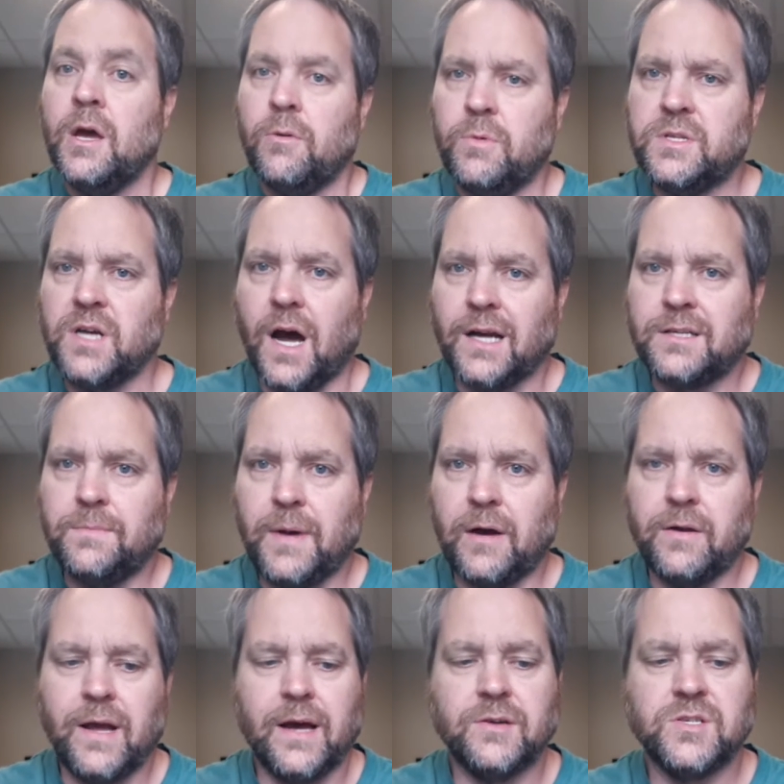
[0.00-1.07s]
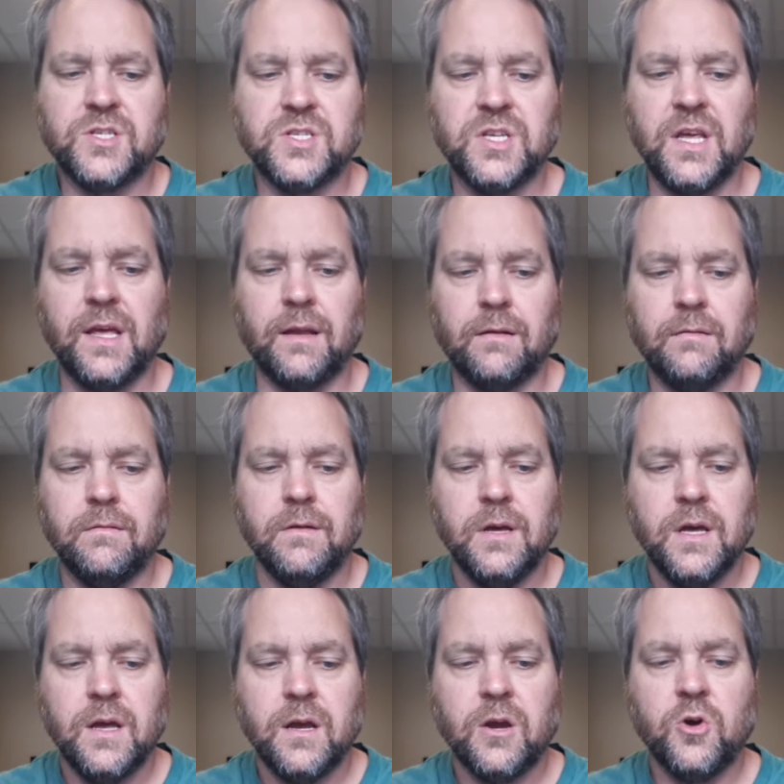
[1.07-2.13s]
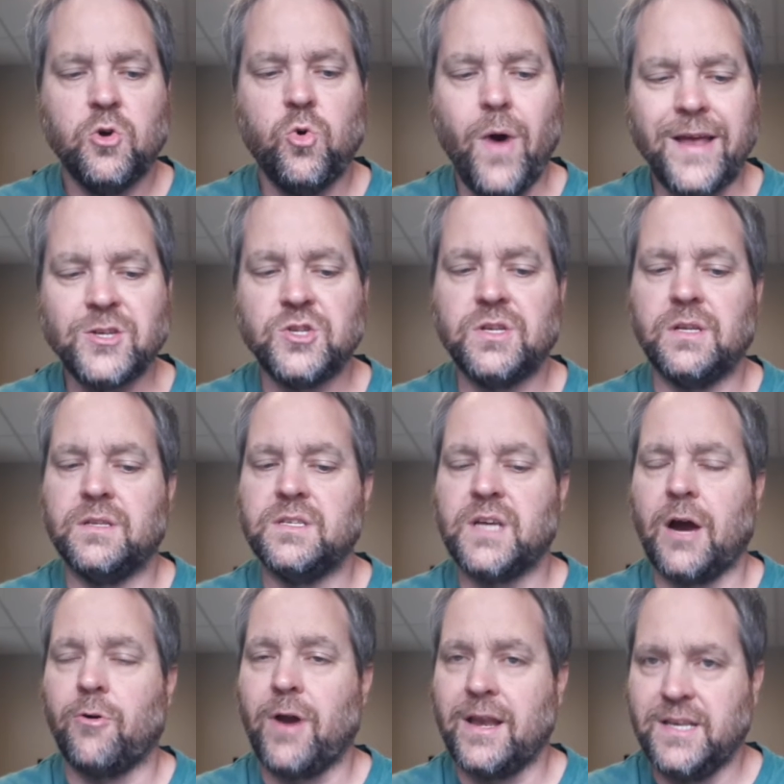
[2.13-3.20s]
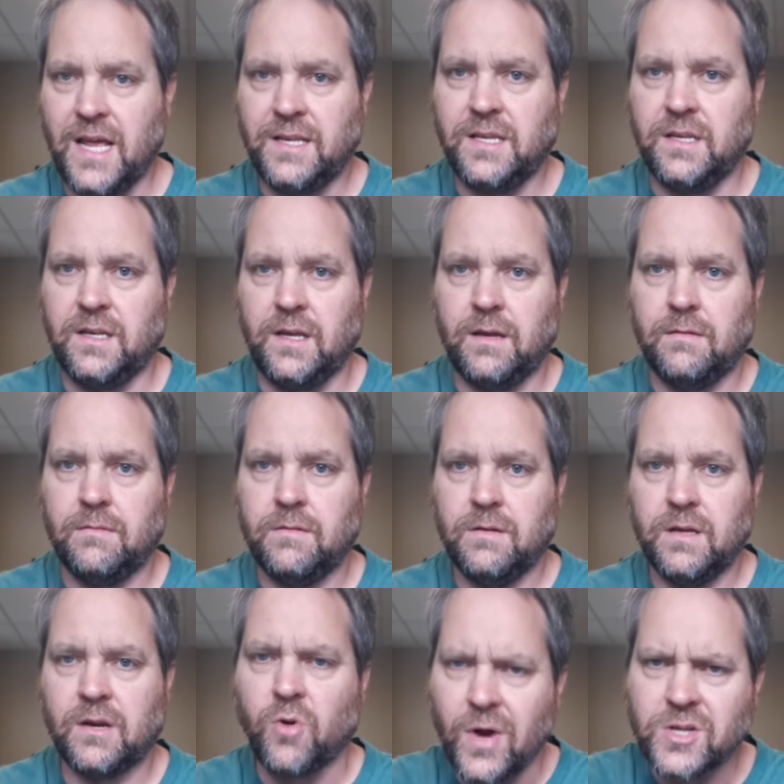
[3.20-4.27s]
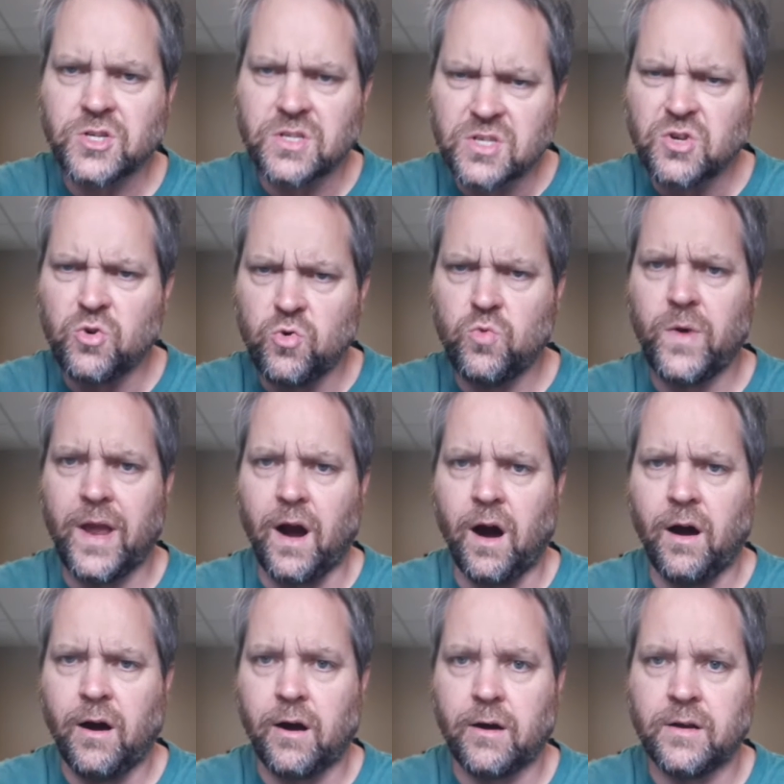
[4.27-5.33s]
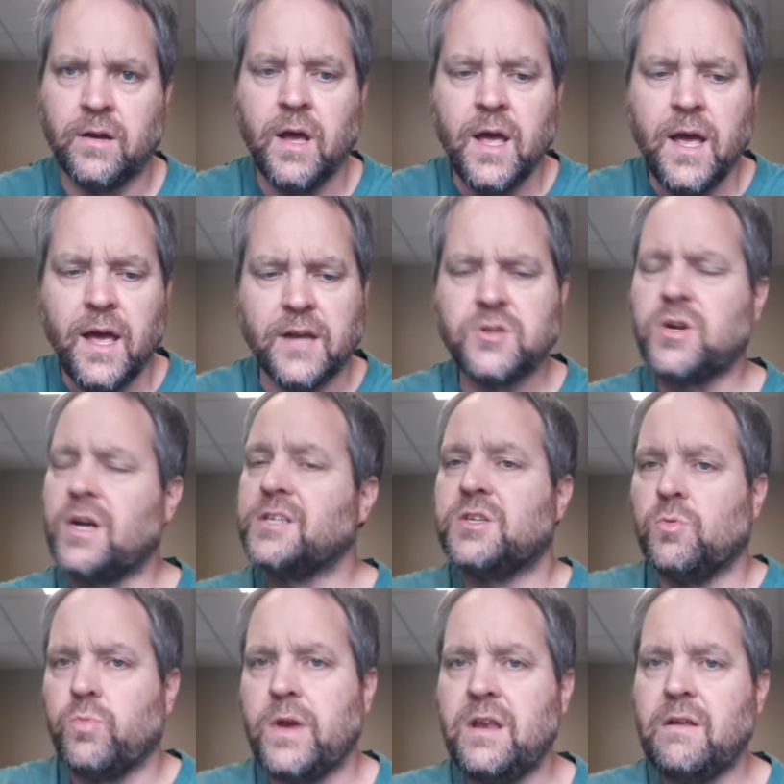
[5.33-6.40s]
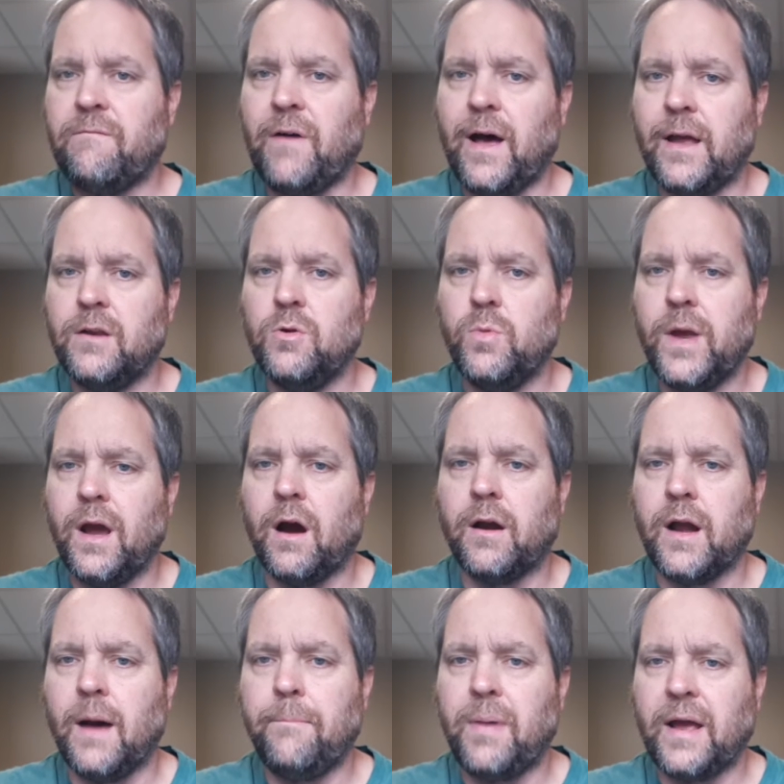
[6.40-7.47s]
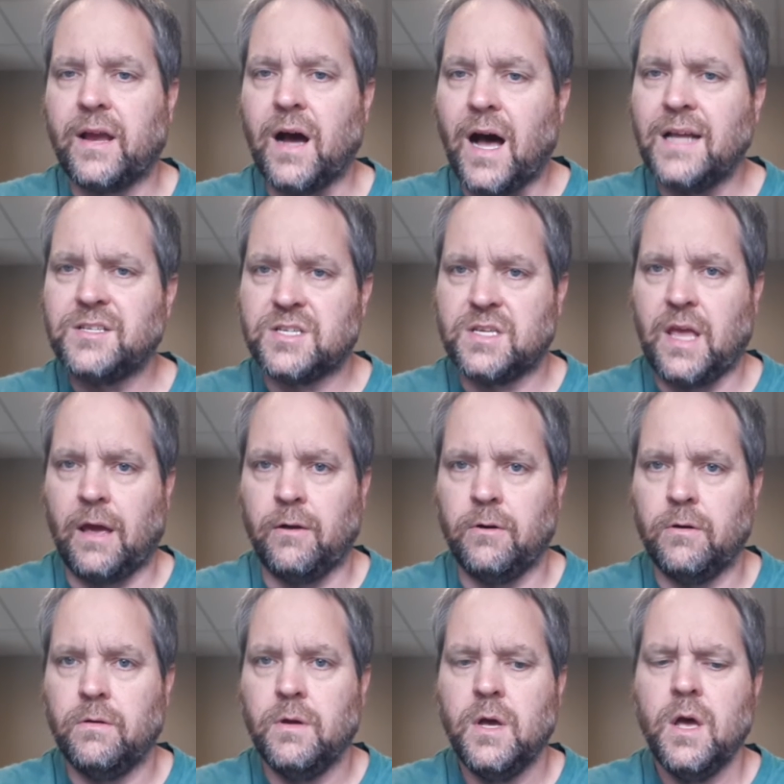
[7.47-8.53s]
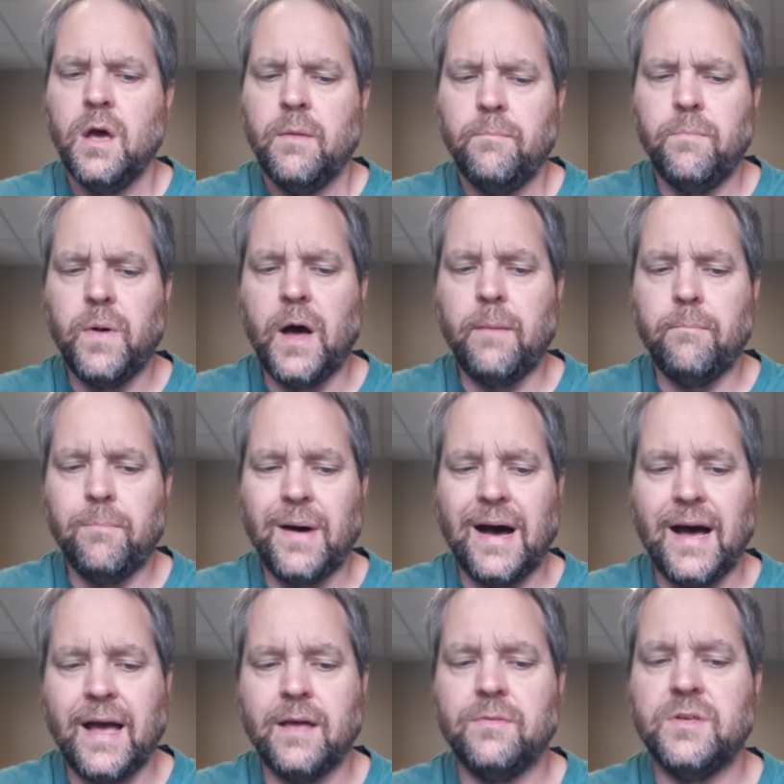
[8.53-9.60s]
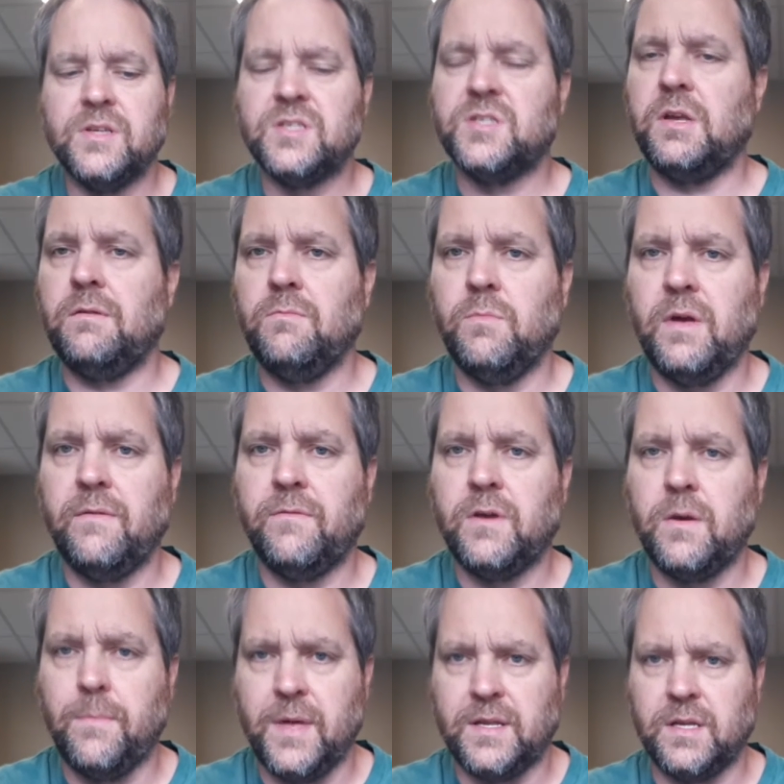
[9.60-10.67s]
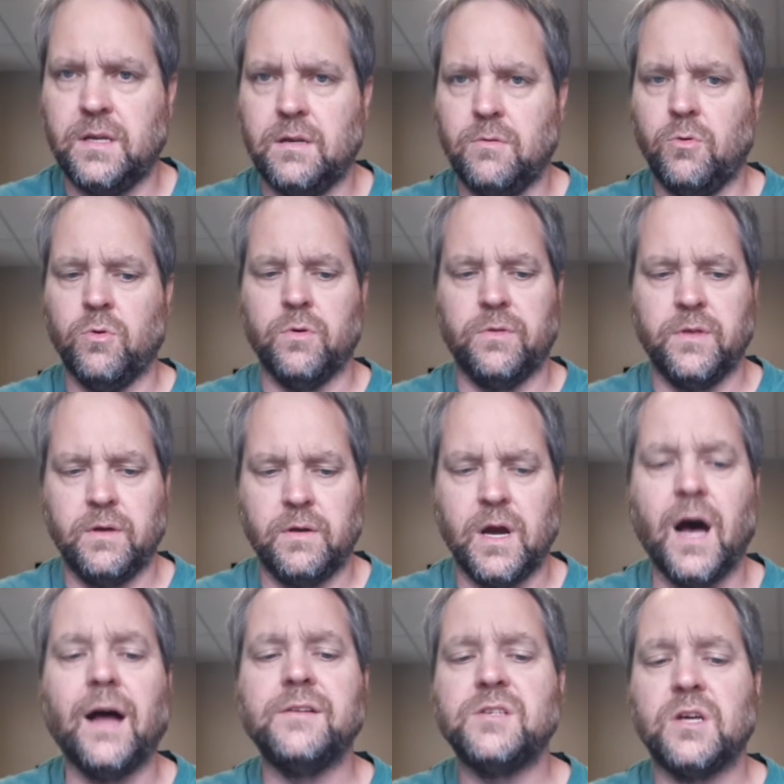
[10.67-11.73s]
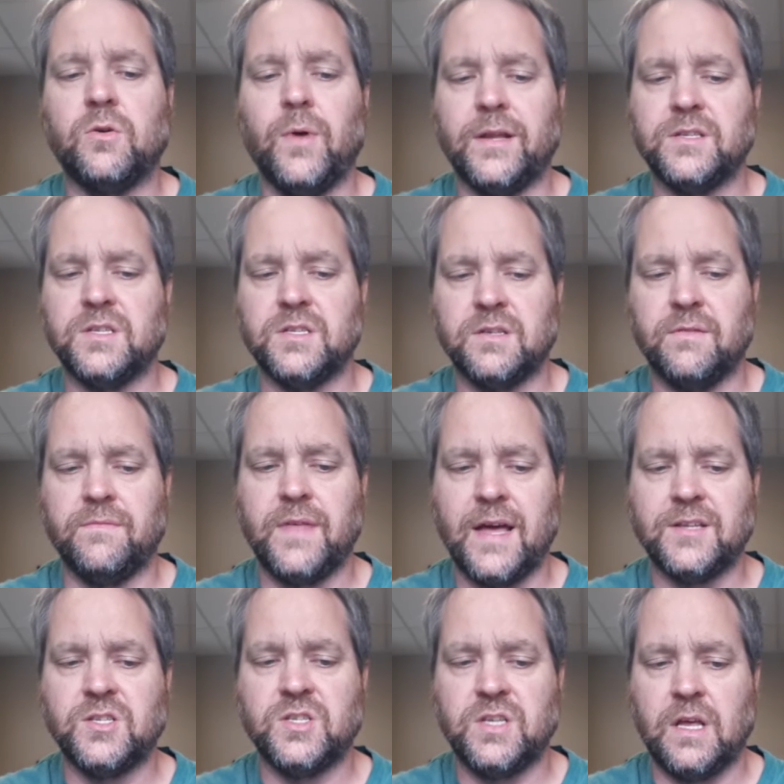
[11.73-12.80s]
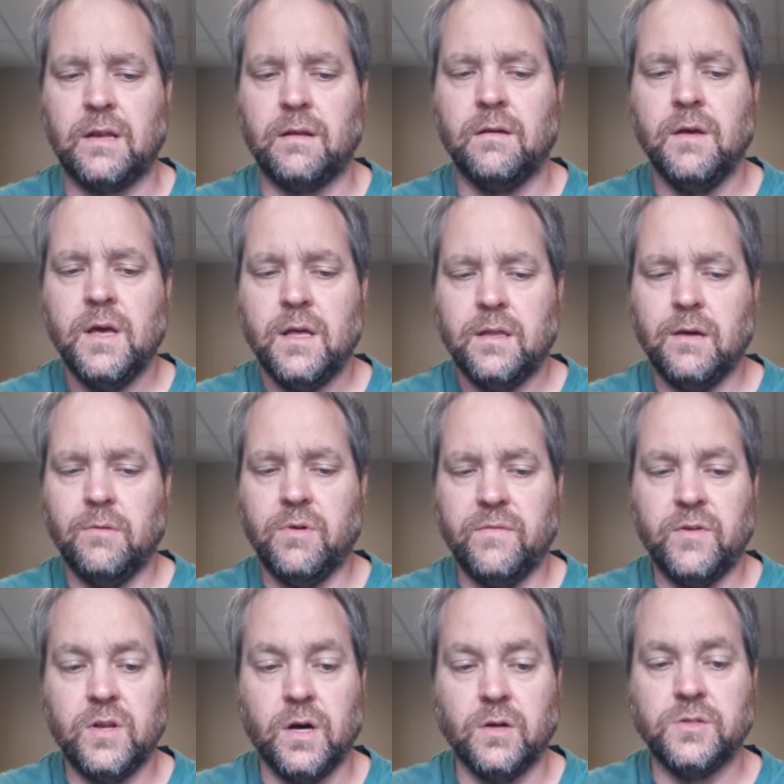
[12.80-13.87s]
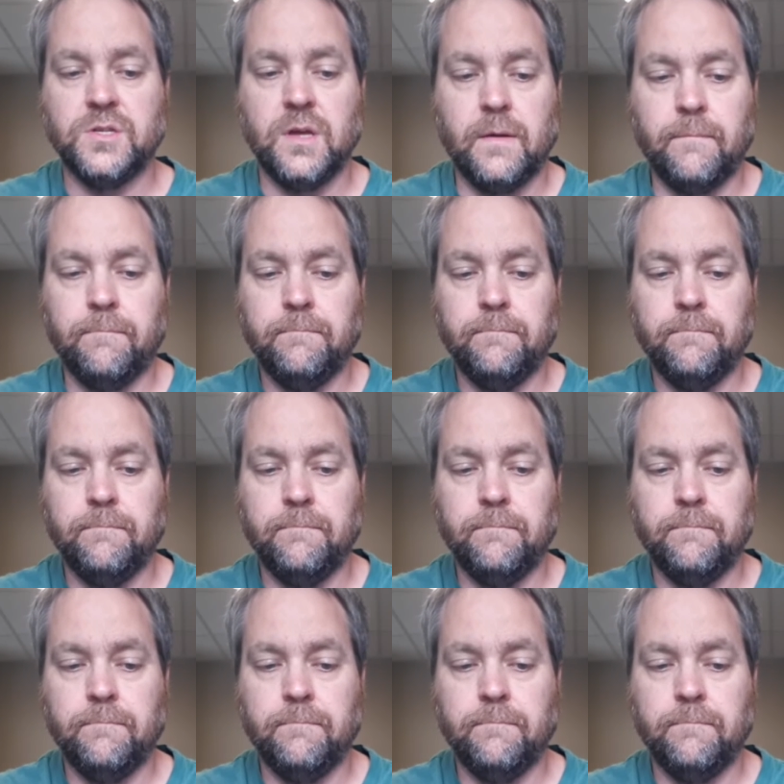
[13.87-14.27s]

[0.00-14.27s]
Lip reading: We talked about how sin questions our identity. It questions who we are and tries to redefine who we are, not by God's standard, but by the sin we've committed or the consequences of that sin that we've indulged in.